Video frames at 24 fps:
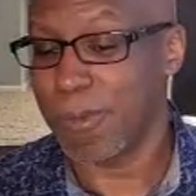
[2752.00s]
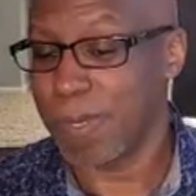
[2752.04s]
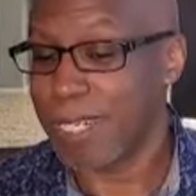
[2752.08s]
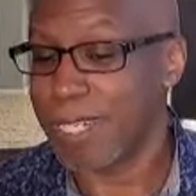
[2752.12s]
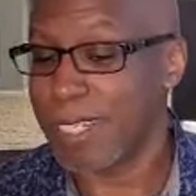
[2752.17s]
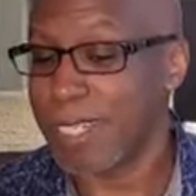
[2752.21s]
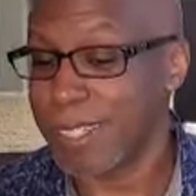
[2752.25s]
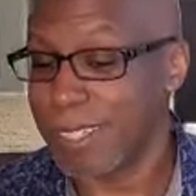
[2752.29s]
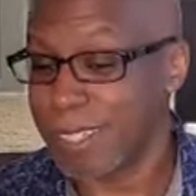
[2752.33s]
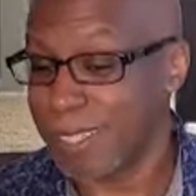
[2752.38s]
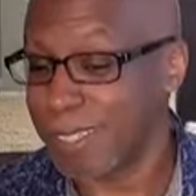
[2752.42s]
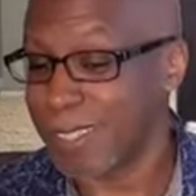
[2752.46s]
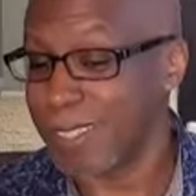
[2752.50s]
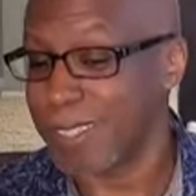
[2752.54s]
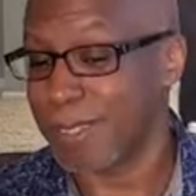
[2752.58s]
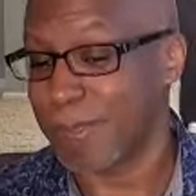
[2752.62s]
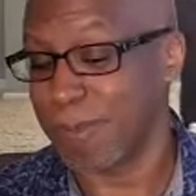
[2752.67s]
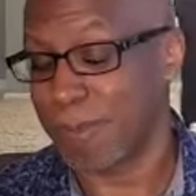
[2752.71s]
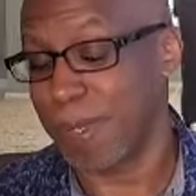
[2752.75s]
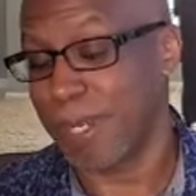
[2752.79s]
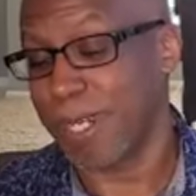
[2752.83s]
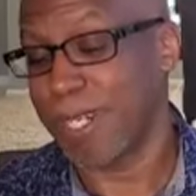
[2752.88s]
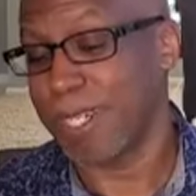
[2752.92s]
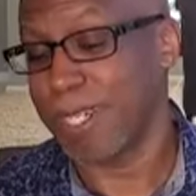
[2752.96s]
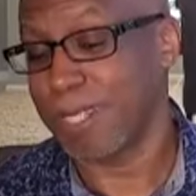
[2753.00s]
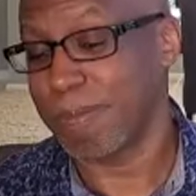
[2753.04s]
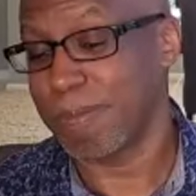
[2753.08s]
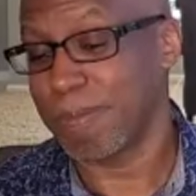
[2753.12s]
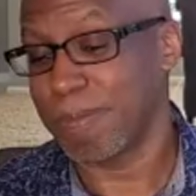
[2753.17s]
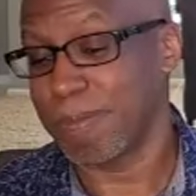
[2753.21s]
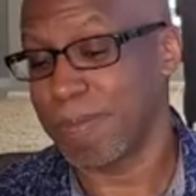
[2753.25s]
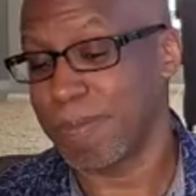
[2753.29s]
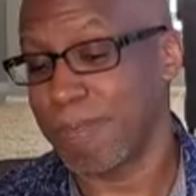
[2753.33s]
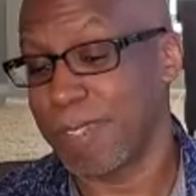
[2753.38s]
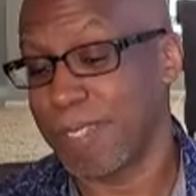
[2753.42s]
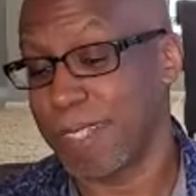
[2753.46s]
weakness, right,
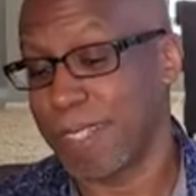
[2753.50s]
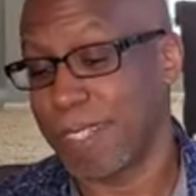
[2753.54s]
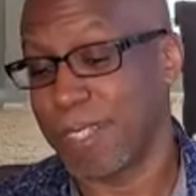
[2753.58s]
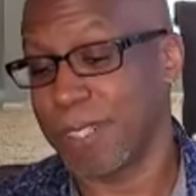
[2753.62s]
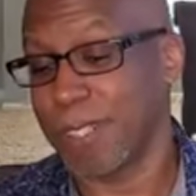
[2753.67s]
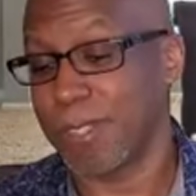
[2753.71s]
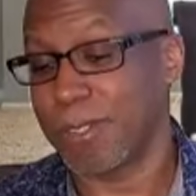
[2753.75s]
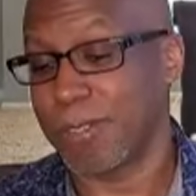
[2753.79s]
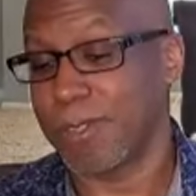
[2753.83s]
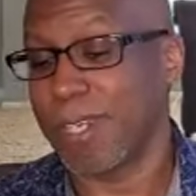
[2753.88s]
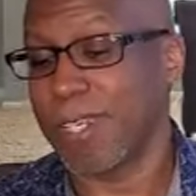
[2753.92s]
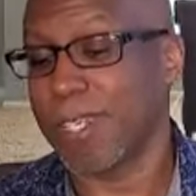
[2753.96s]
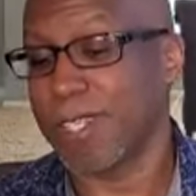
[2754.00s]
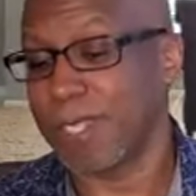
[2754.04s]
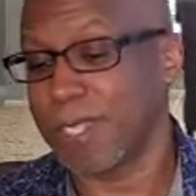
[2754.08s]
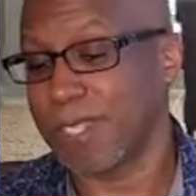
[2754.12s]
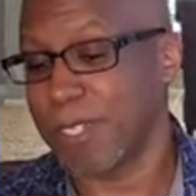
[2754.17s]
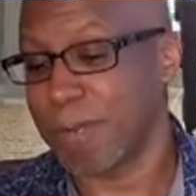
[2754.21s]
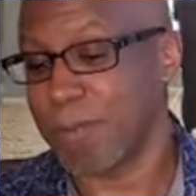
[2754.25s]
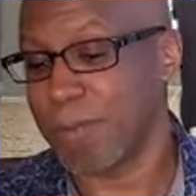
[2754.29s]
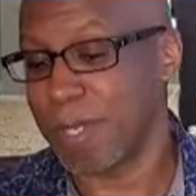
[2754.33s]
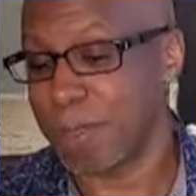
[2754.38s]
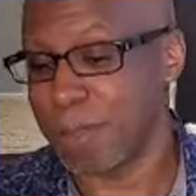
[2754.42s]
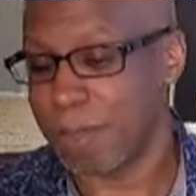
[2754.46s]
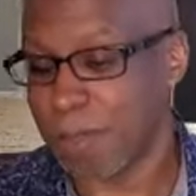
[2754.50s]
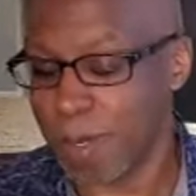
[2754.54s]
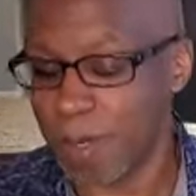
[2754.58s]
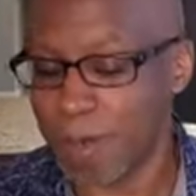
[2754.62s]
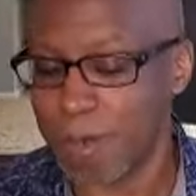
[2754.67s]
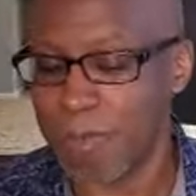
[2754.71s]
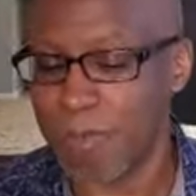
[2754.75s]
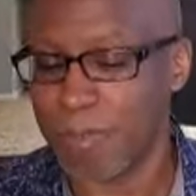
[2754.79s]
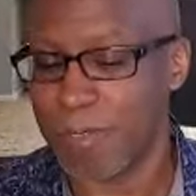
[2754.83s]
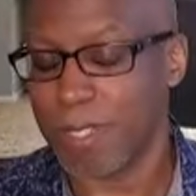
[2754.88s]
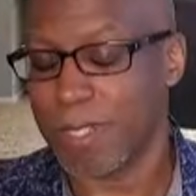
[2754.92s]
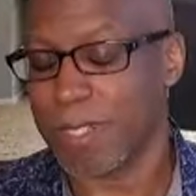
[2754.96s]
his strength is made
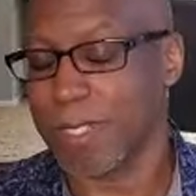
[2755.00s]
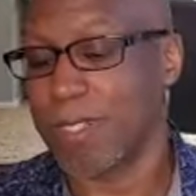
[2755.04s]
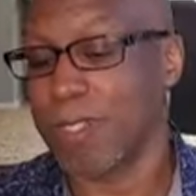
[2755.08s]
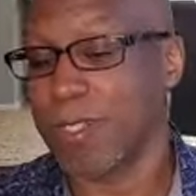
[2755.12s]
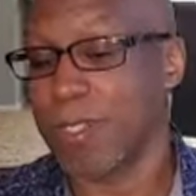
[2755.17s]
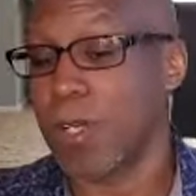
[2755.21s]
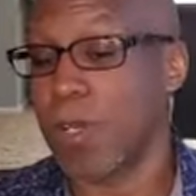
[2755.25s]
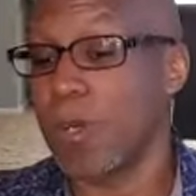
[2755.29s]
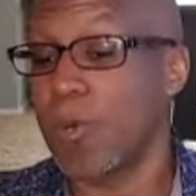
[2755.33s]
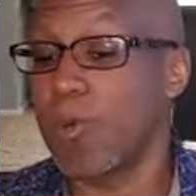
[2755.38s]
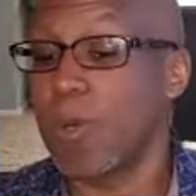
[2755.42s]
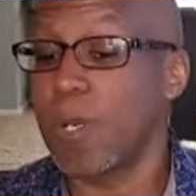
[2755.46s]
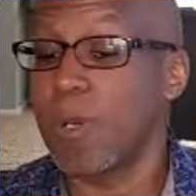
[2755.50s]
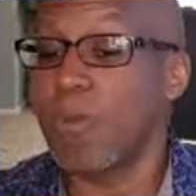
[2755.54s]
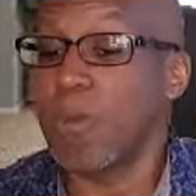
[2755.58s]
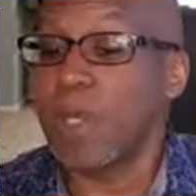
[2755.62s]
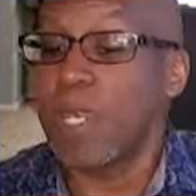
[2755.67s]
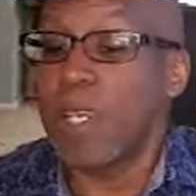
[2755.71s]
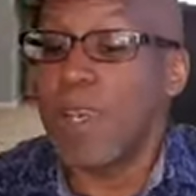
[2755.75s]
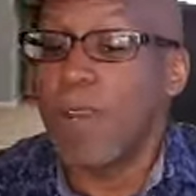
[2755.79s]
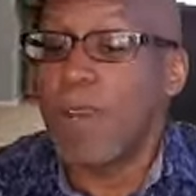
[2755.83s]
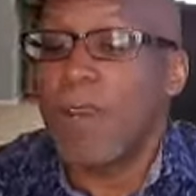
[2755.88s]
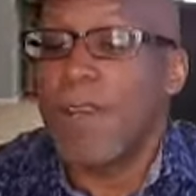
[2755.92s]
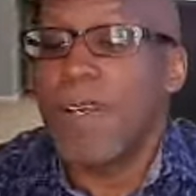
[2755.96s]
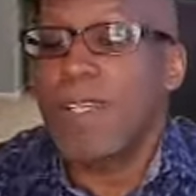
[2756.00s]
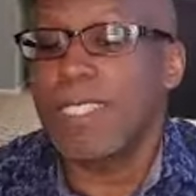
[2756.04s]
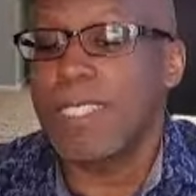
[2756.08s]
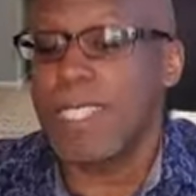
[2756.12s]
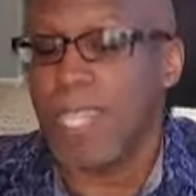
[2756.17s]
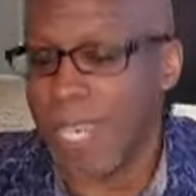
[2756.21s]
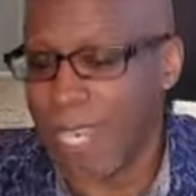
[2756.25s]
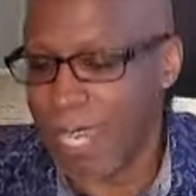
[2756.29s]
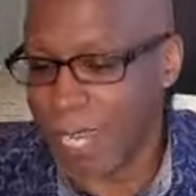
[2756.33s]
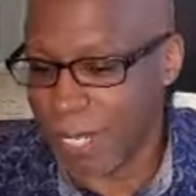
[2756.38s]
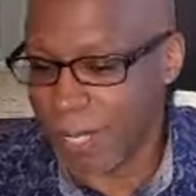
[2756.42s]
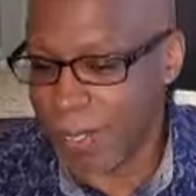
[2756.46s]
perfect. And yes. so when we are
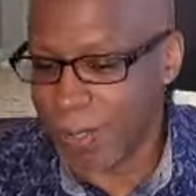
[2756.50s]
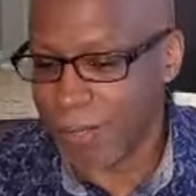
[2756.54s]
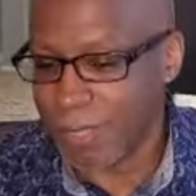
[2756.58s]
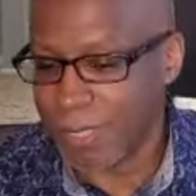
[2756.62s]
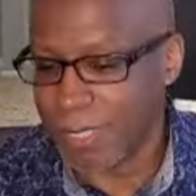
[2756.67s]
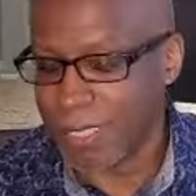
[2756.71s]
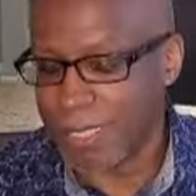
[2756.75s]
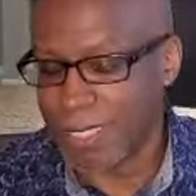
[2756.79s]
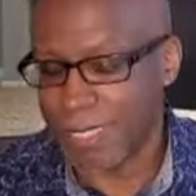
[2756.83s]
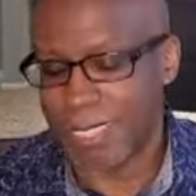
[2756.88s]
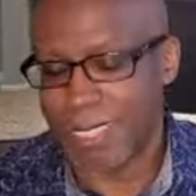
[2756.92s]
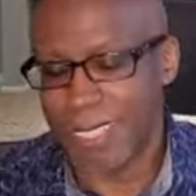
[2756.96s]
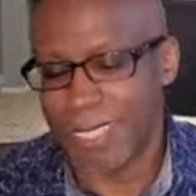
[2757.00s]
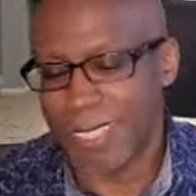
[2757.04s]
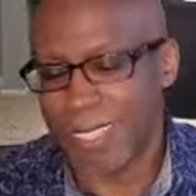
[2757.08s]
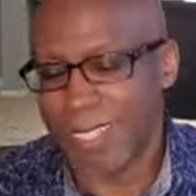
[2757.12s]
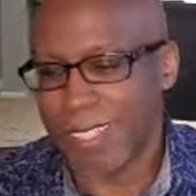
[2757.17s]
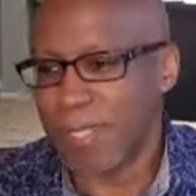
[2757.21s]
tired, it